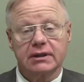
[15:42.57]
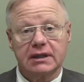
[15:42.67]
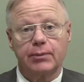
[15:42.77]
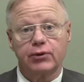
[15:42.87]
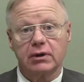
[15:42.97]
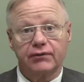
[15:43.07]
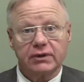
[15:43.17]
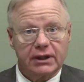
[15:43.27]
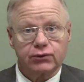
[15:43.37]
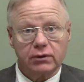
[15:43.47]
number of
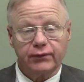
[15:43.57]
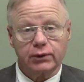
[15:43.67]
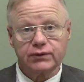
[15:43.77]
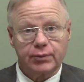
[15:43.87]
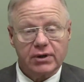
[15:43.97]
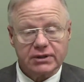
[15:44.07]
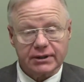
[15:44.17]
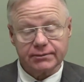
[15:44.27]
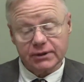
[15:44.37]
electoral votes for president.